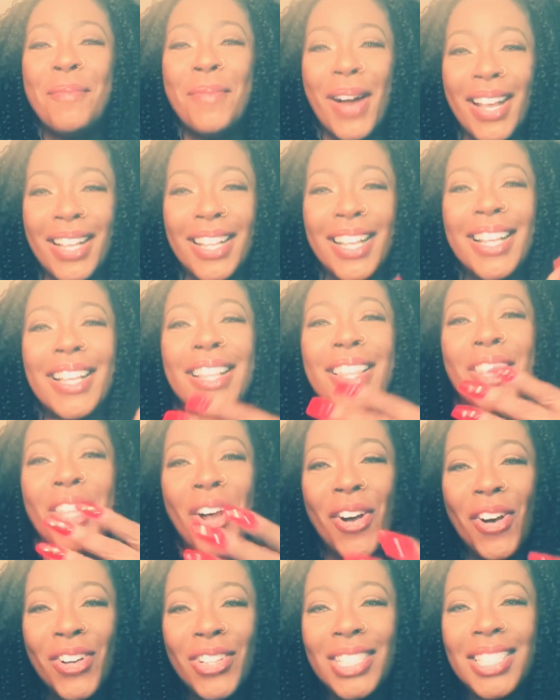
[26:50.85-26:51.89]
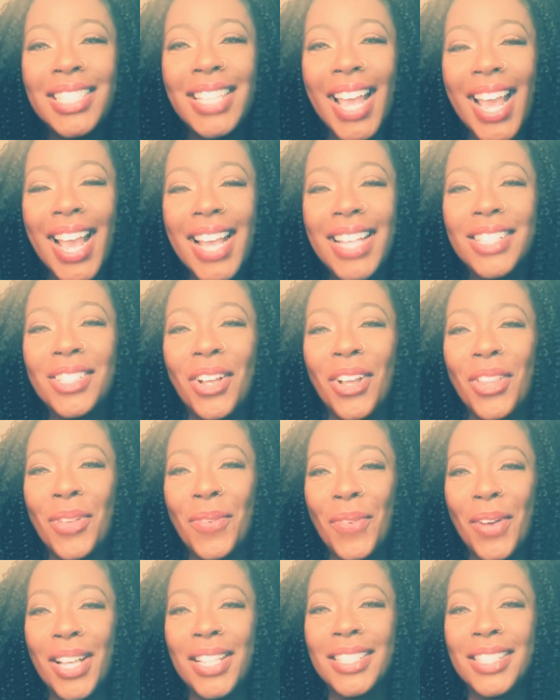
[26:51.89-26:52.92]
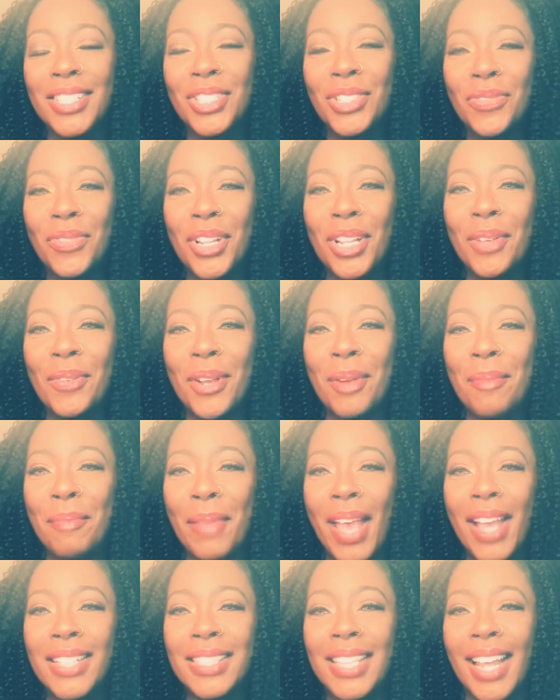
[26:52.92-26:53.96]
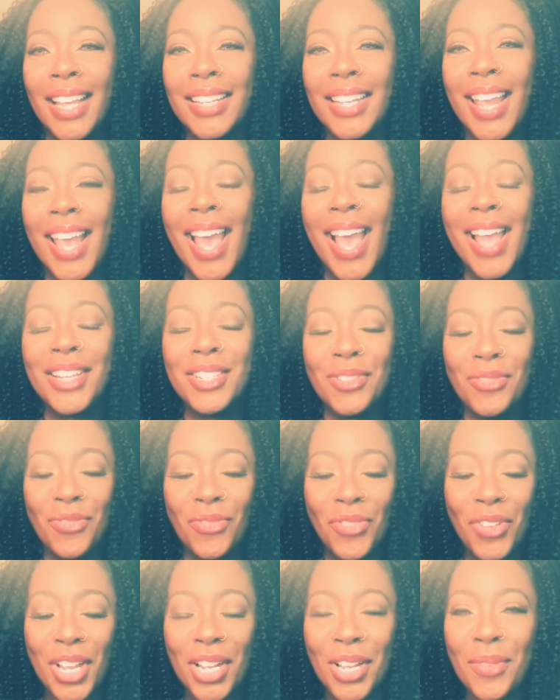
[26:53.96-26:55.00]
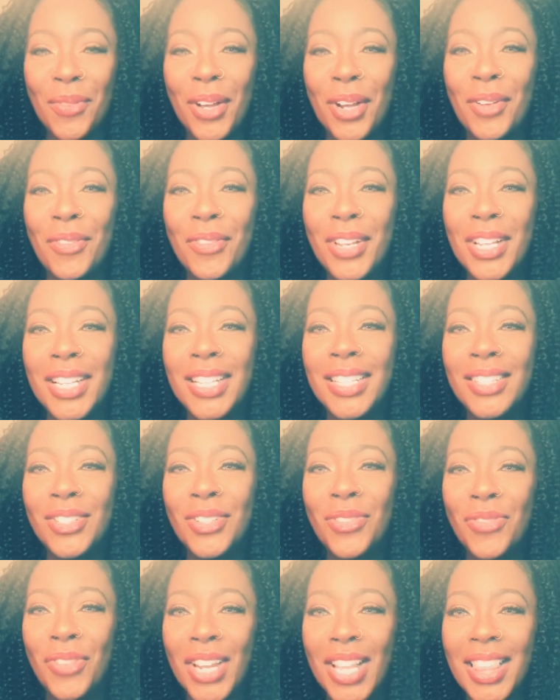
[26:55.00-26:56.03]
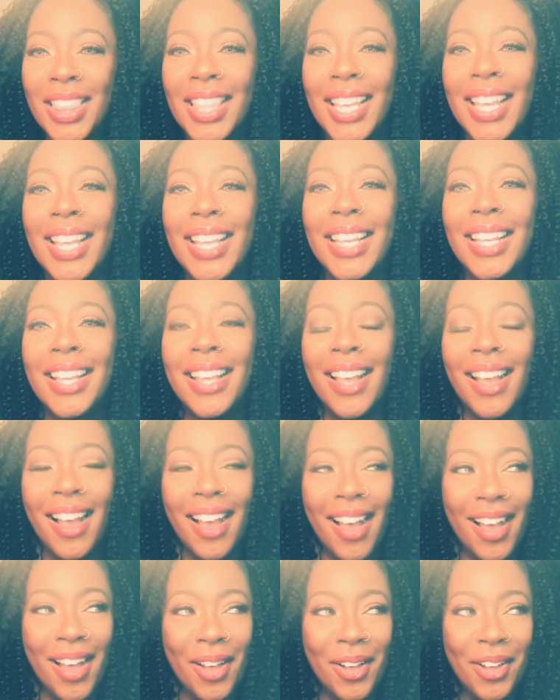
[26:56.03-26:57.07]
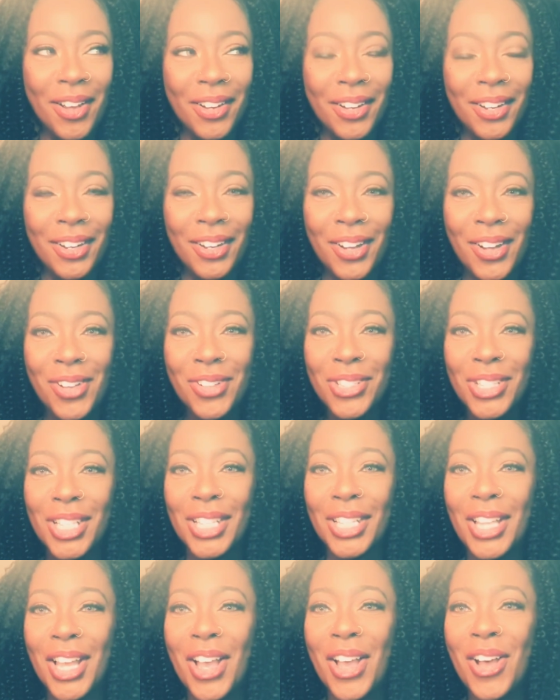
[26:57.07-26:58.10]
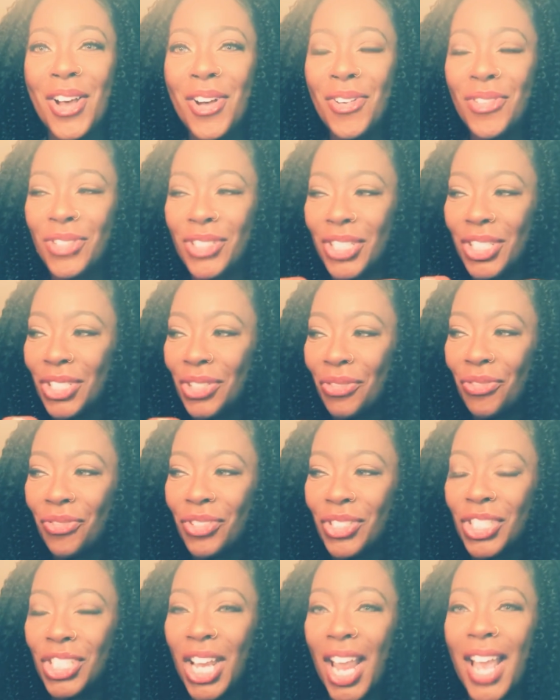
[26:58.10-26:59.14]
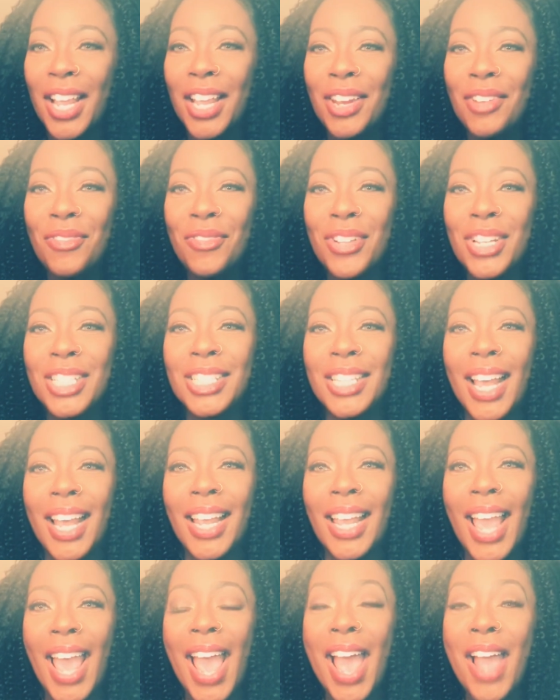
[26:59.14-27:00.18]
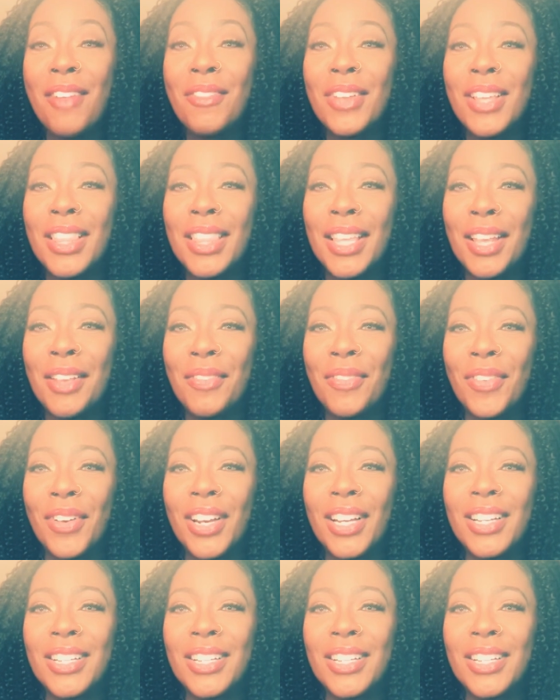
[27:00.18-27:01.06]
But those days are the ones that you really want to bat down your hat. You really want to redo, rethink, go slow, just check and recheck everything for